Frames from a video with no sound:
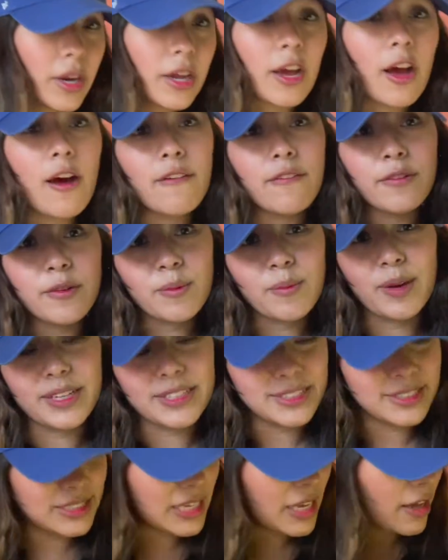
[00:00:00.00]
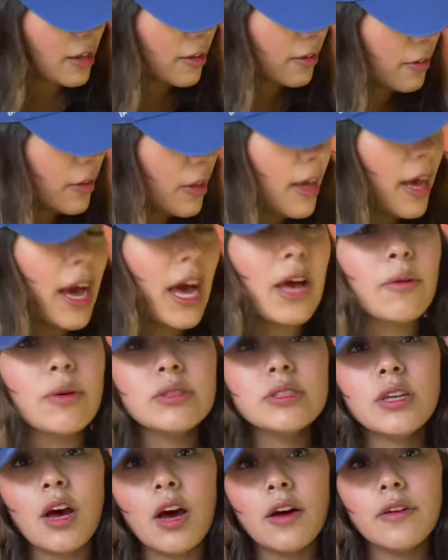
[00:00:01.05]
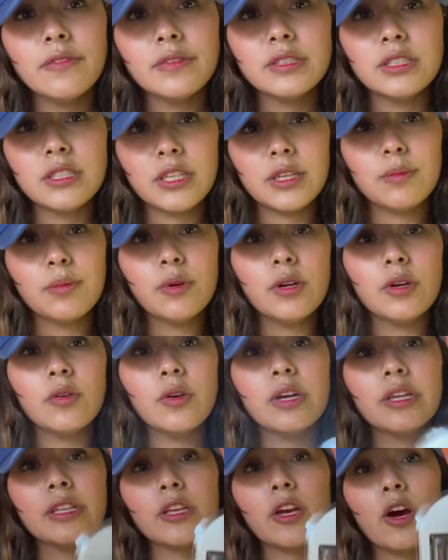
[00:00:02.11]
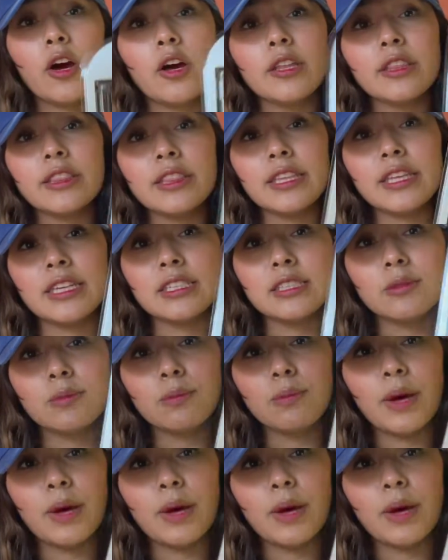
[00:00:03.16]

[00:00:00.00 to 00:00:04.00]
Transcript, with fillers: I got for myself, I went to Office Depot and got these